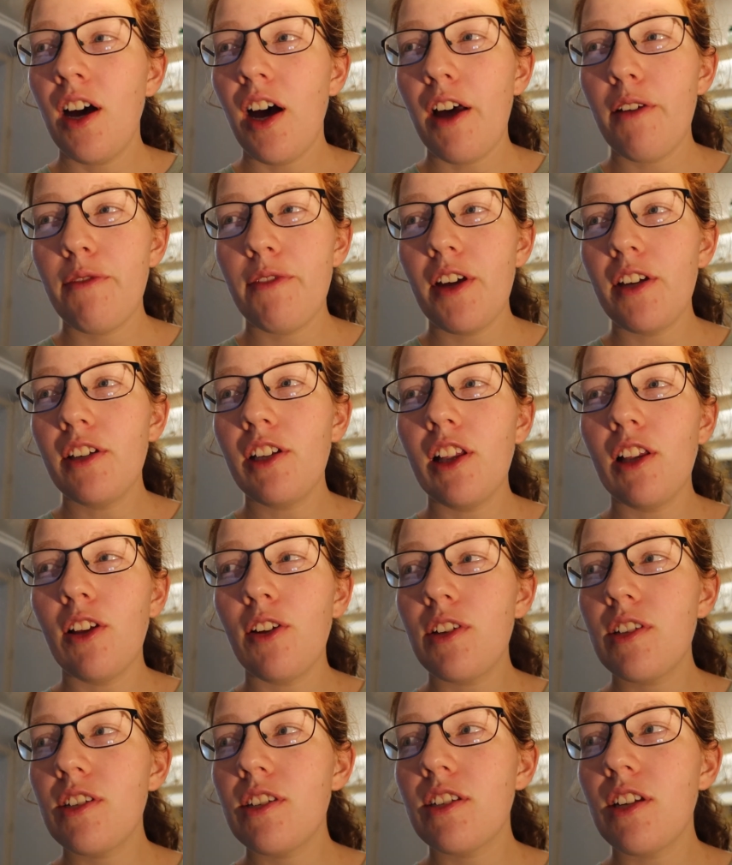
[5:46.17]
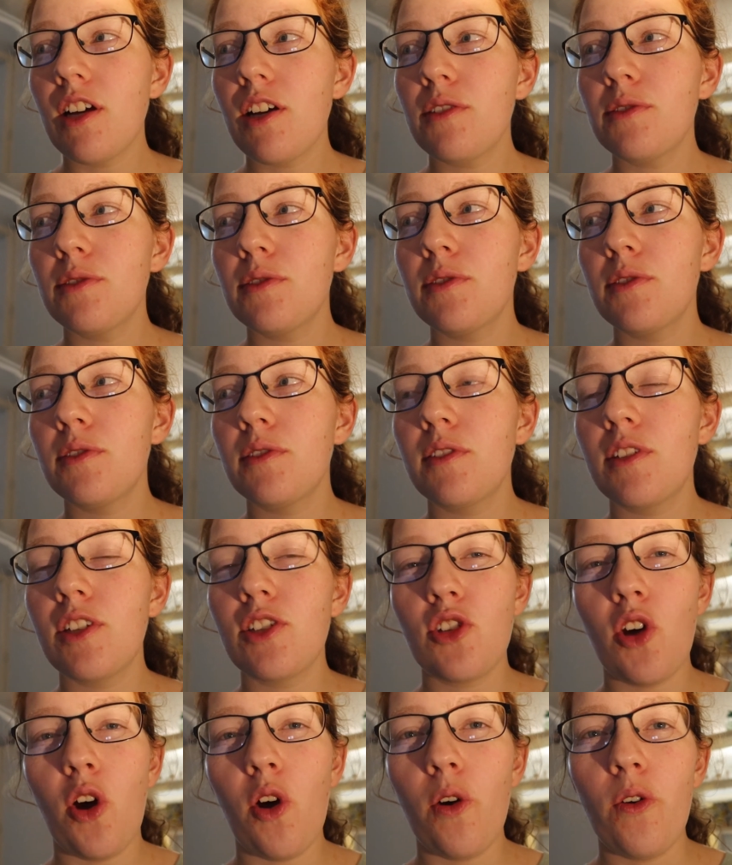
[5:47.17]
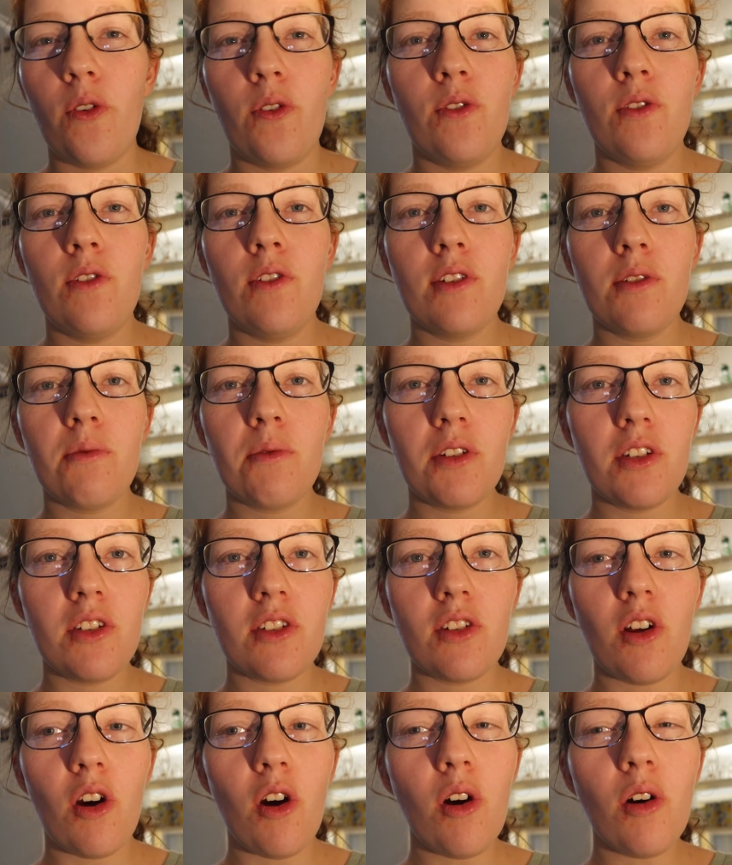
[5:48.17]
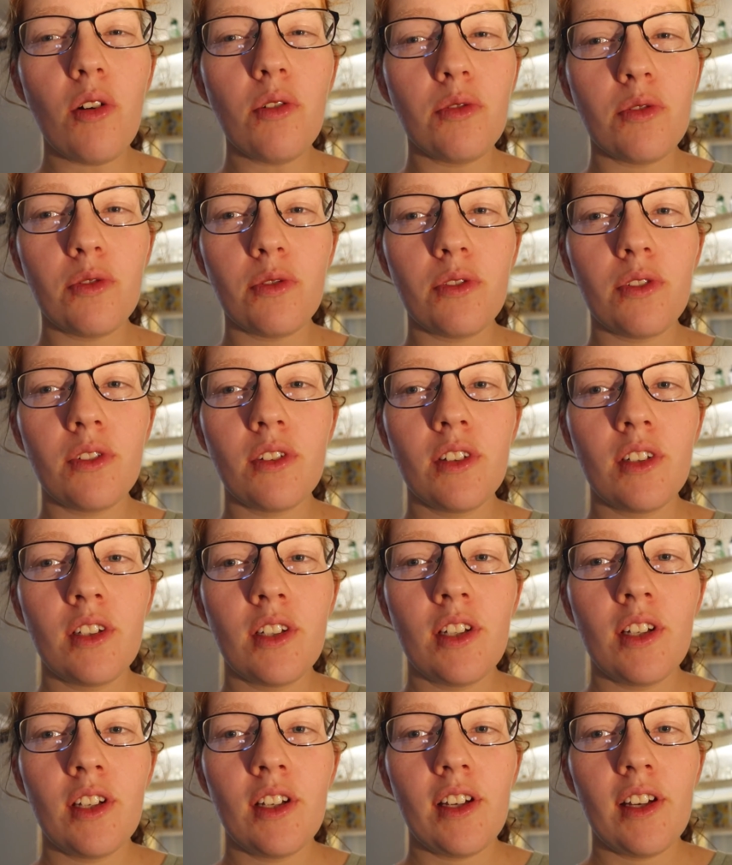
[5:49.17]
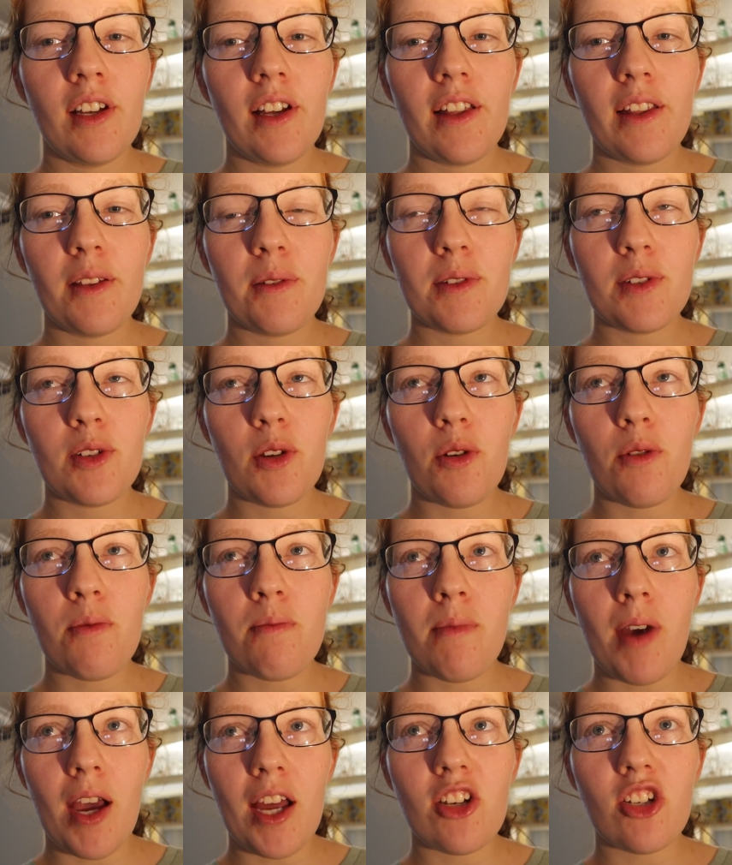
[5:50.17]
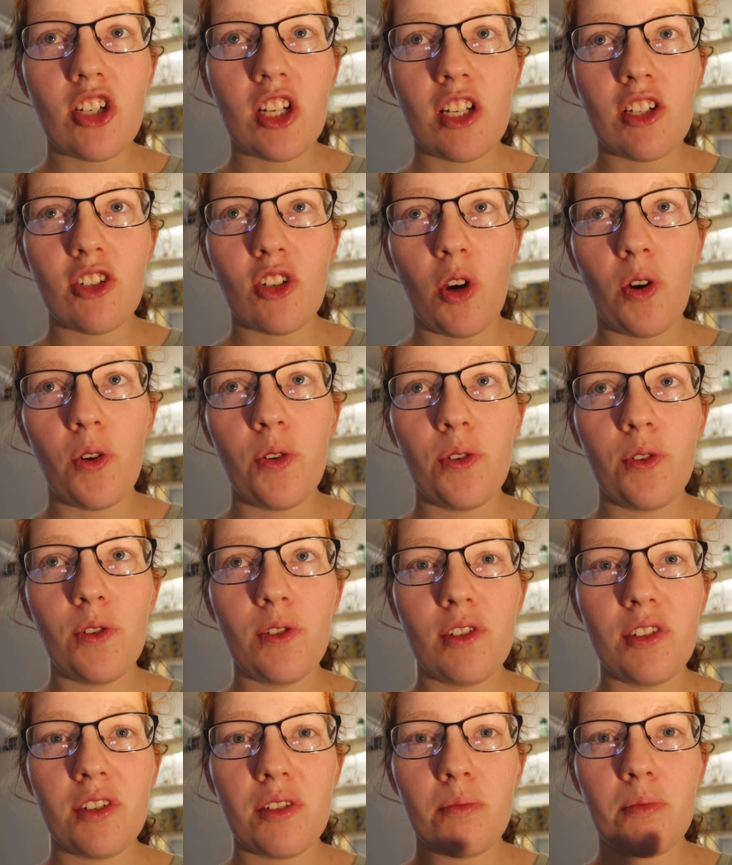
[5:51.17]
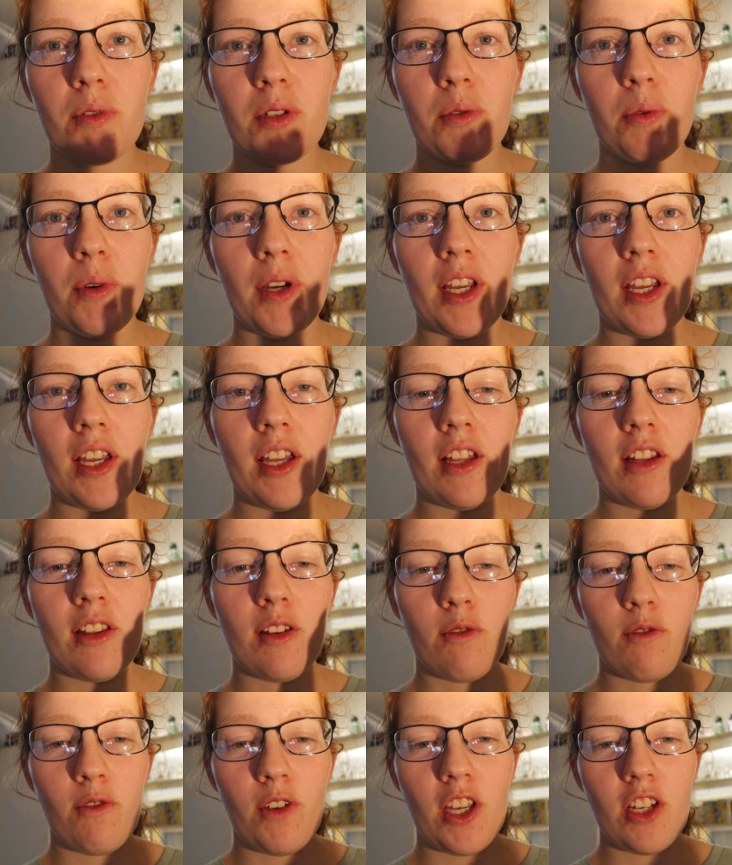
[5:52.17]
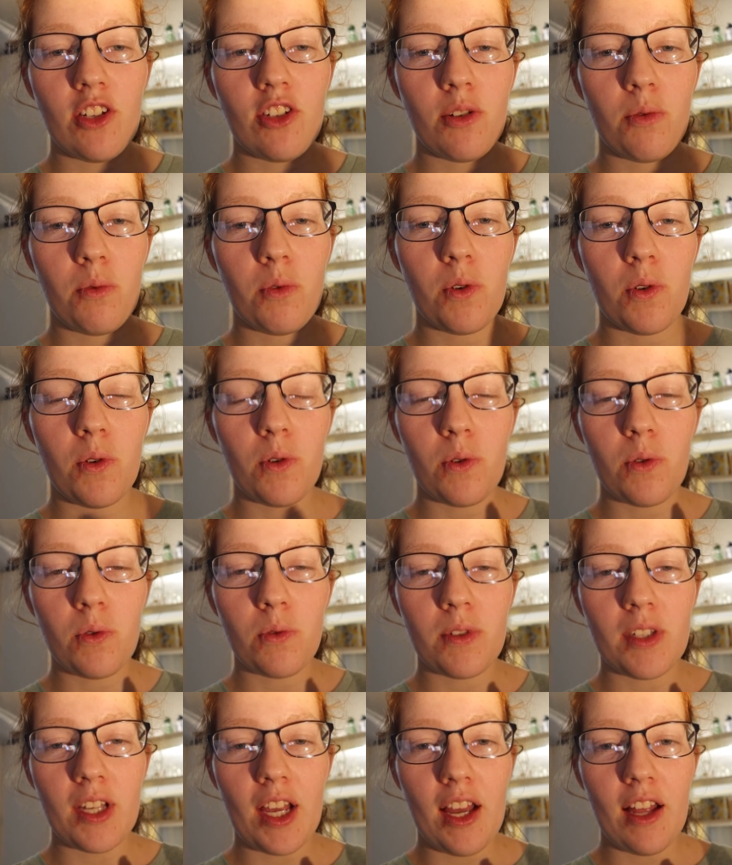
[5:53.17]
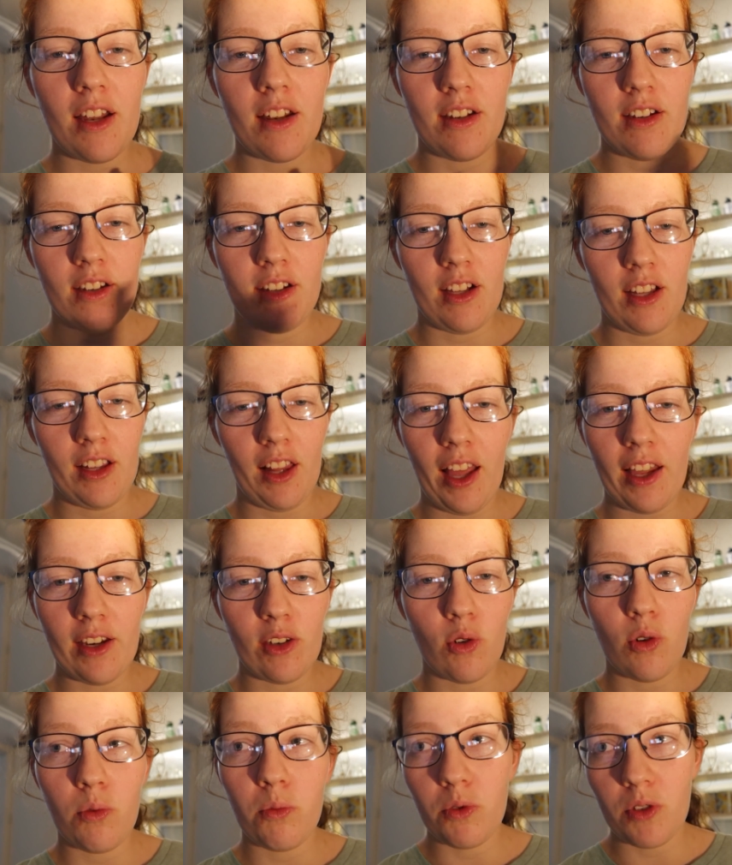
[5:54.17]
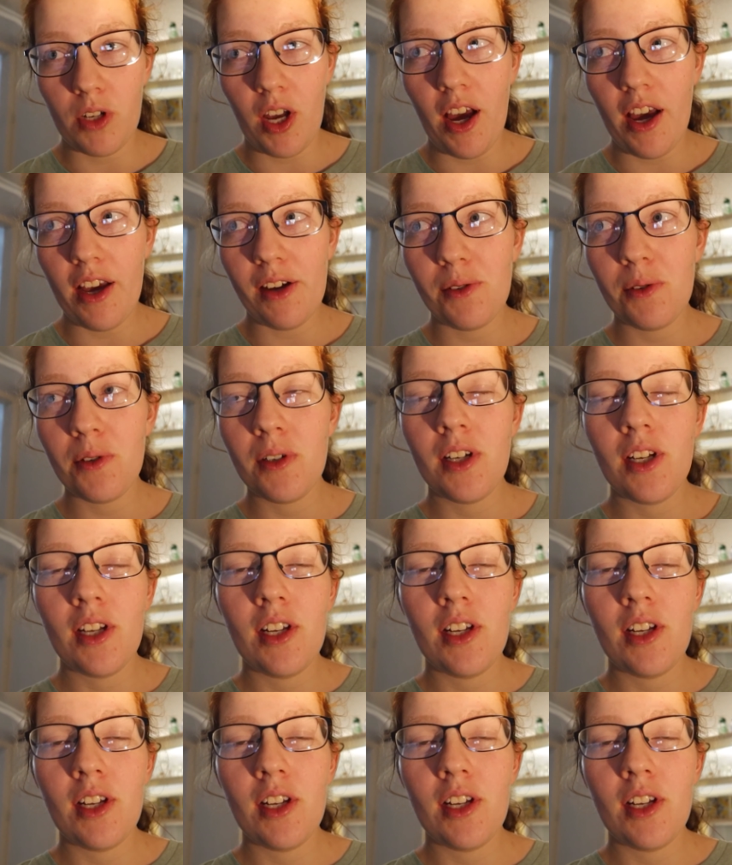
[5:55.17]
I found a lot of stuff, the tones were just off, and there was no matching tones between the feature walls and the like normal tile.